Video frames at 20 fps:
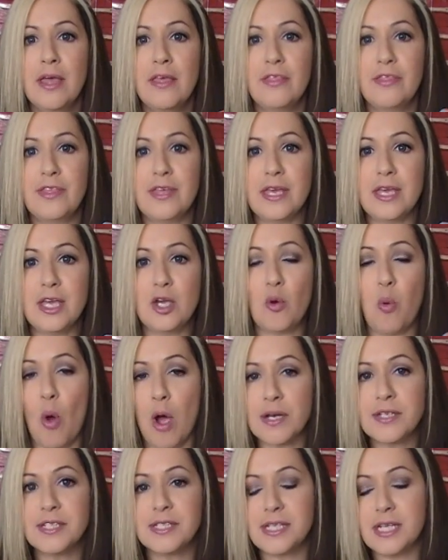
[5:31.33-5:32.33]
the
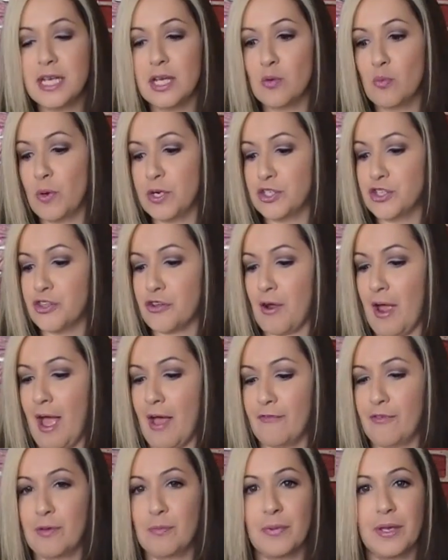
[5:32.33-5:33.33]
quantity in which they're
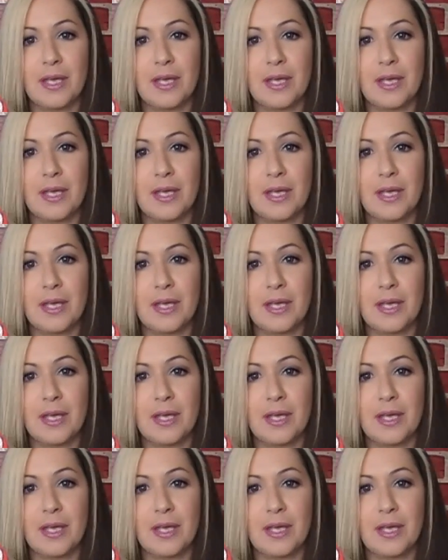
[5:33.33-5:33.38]
having,